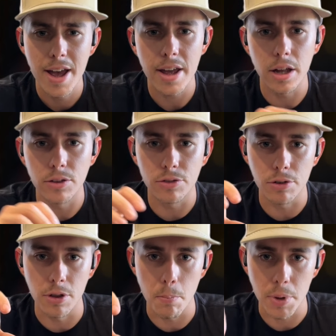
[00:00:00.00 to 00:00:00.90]
into
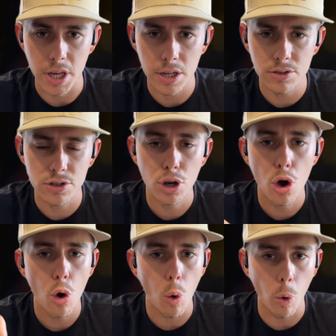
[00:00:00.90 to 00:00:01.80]
the beads
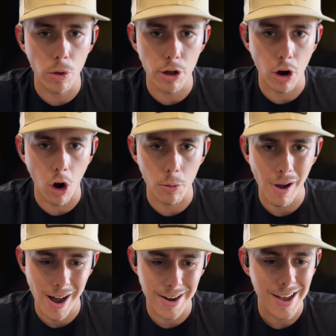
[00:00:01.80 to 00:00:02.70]
or the
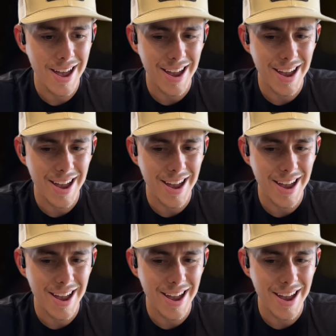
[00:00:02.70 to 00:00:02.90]
carbide,